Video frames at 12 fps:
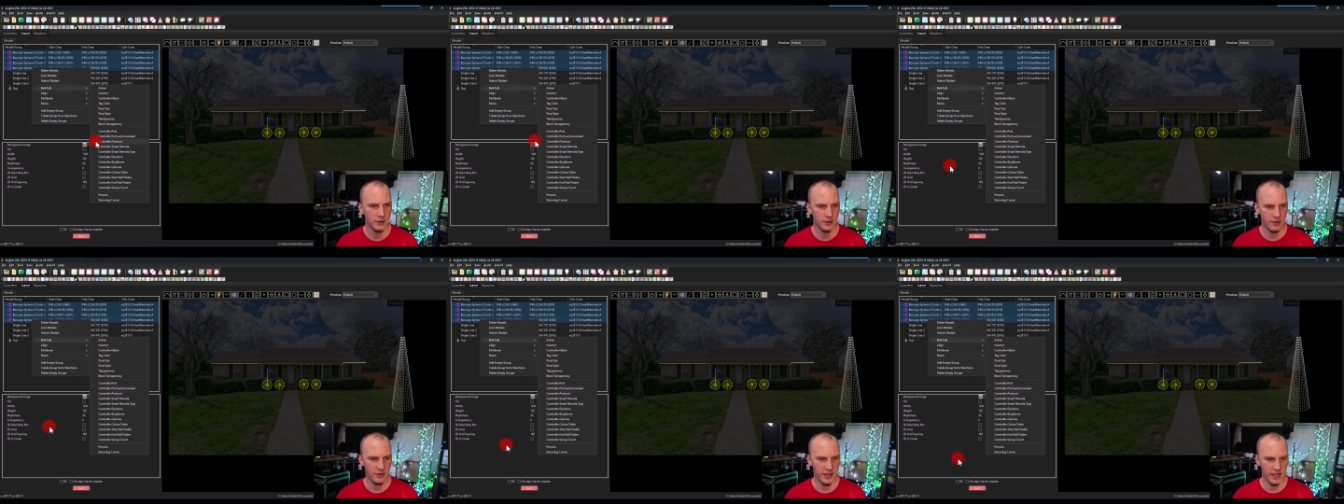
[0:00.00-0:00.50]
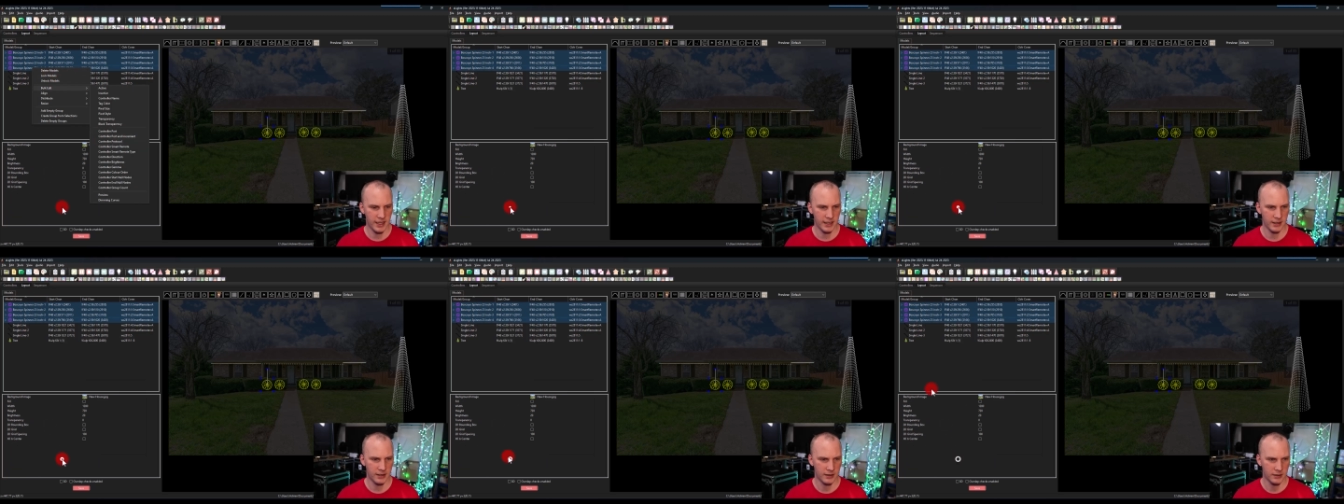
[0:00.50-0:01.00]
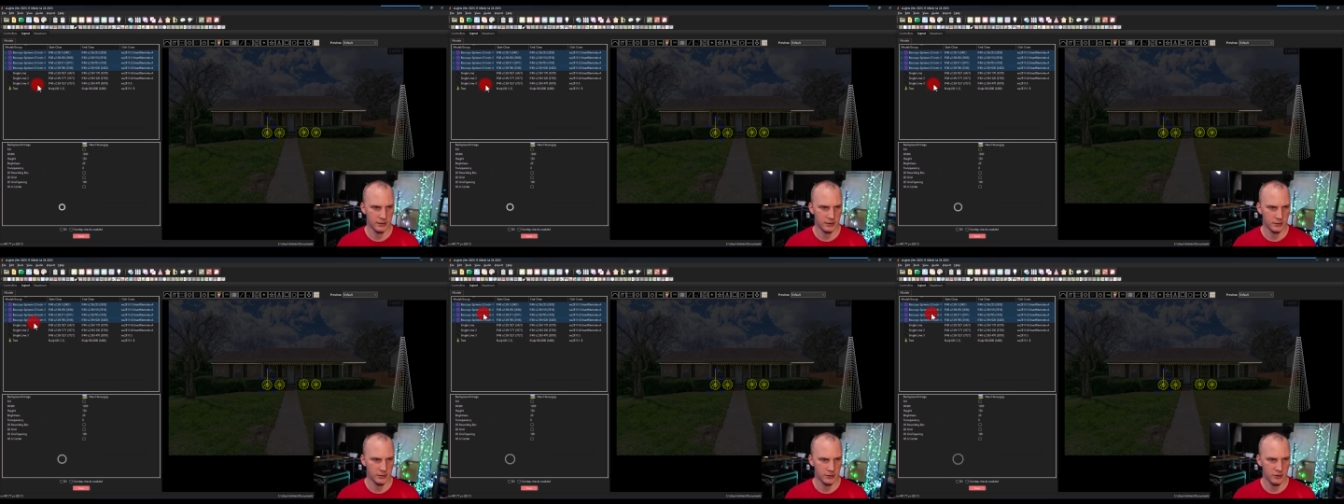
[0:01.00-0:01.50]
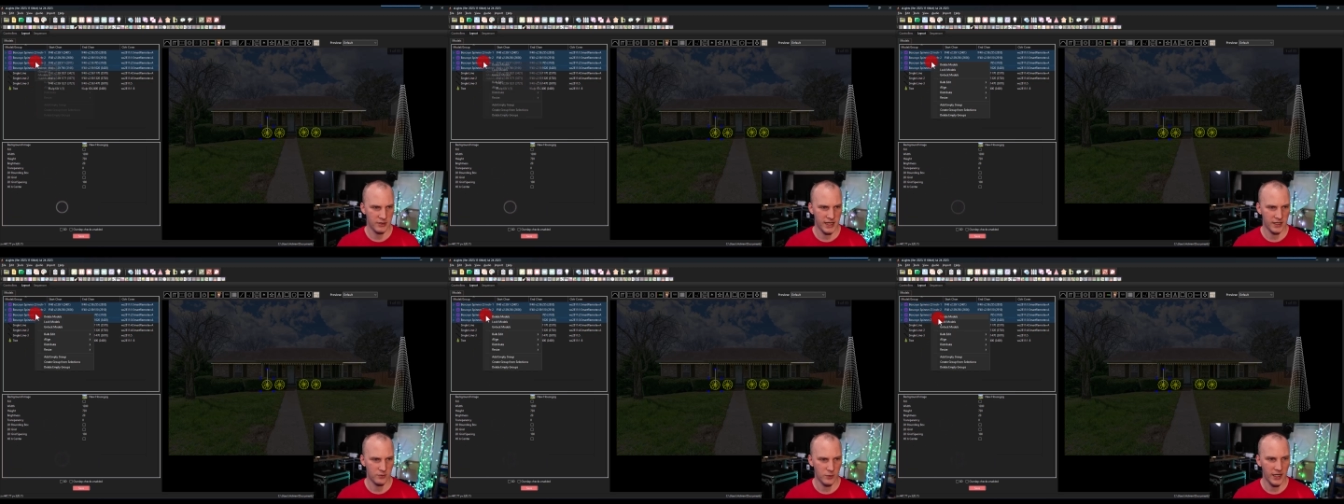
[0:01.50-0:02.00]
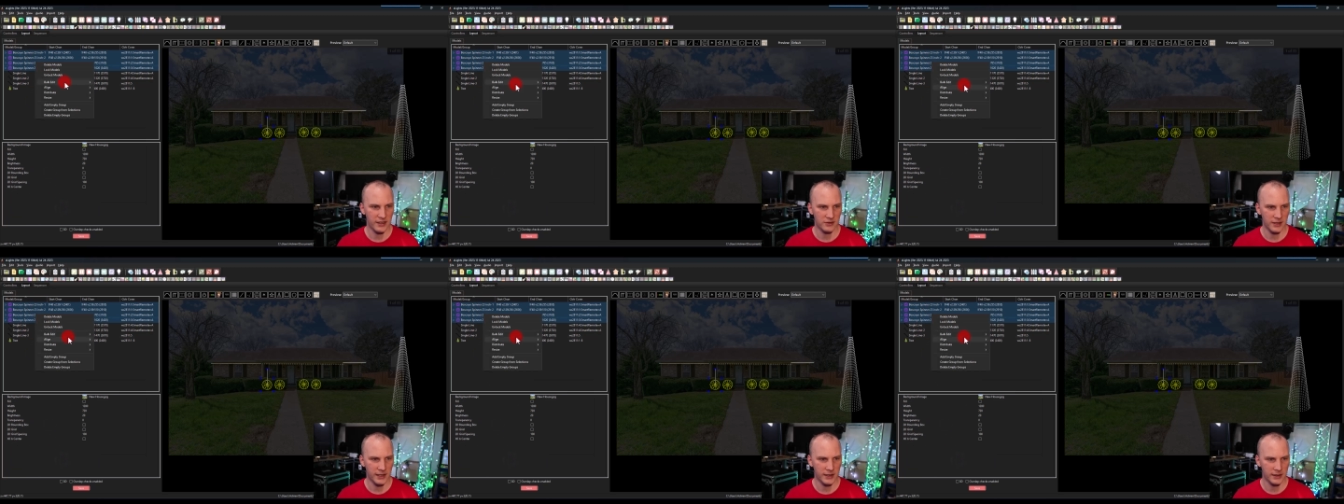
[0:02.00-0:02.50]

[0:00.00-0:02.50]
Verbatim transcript: then go ahead, right click,